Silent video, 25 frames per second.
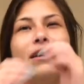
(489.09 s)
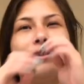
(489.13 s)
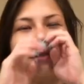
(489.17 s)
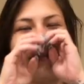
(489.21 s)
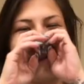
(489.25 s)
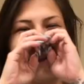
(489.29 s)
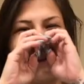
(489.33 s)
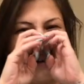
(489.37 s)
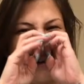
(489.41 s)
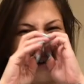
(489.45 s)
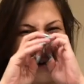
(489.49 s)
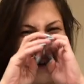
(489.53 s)

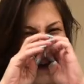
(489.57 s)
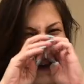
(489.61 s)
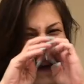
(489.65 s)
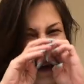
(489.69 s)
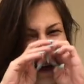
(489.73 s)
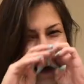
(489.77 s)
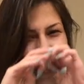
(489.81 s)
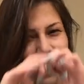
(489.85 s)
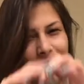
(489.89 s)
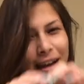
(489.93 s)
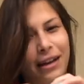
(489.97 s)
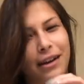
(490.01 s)
So
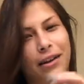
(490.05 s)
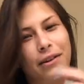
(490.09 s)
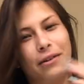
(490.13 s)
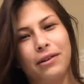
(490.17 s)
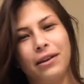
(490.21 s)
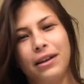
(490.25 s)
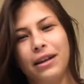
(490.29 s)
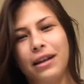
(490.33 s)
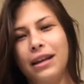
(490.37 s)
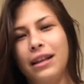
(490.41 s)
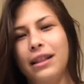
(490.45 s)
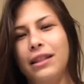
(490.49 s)
I
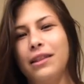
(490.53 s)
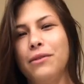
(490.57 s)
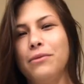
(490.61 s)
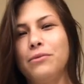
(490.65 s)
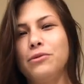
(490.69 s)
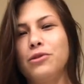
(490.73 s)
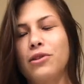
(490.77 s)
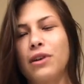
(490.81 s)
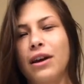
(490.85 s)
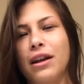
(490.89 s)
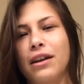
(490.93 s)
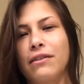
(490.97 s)
know
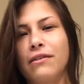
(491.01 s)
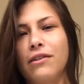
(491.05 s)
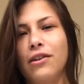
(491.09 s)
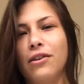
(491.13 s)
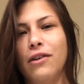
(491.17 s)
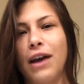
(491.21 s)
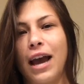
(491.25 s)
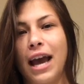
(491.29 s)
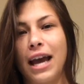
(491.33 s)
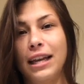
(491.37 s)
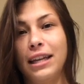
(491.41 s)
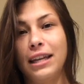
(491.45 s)
those kind of go
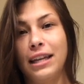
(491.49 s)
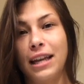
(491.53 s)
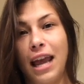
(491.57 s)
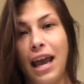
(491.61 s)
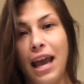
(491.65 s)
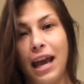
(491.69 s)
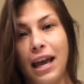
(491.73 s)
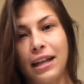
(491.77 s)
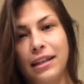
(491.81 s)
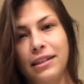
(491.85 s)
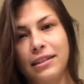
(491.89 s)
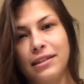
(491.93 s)
hand in
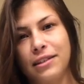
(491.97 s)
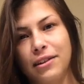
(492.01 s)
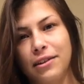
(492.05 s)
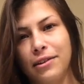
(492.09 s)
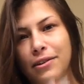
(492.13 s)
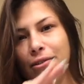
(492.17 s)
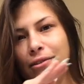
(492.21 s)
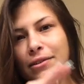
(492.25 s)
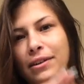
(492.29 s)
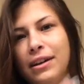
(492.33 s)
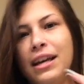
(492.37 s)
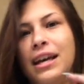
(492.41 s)
hand,
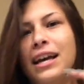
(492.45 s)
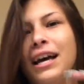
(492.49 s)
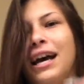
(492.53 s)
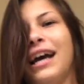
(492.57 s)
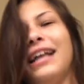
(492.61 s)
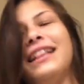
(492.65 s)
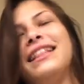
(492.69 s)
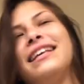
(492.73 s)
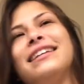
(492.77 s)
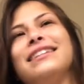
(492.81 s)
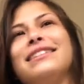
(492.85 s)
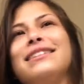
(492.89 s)
so
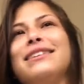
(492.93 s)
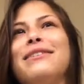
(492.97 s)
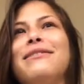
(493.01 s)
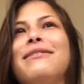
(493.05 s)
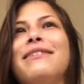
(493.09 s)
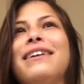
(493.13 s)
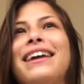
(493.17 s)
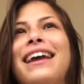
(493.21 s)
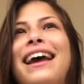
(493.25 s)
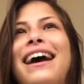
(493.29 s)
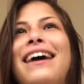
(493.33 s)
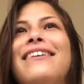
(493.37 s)
I think it's gonna
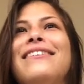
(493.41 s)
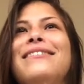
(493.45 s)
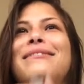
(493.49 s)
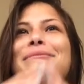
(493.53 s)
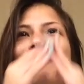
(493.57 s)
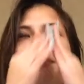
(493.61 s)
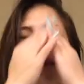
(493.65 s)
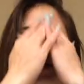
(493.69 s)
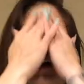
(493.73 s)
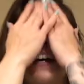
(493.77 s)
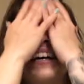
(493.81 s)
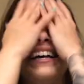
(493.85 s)
work
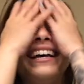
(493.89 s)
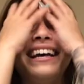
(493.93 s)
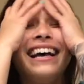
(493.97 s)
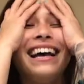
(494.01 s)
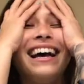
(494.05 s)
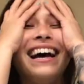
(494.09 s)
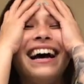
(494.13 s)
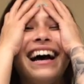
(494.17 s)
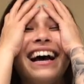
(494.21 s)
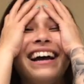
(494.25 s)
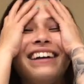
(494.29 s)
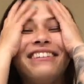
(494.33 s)
out, but
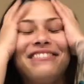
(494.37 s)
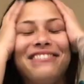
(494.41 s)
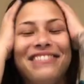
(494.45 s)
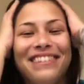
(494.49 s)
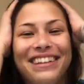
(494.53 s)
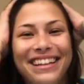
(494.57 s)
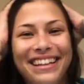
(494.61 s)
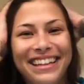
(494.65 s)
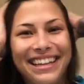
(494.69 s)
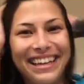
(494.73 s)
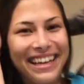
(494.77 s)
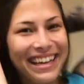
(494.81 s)
I
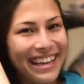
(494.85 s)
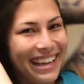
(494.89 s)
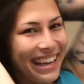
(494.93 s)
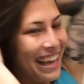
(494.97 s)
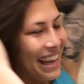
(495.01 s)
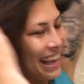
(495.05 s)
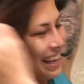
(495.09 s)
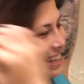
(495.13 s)
really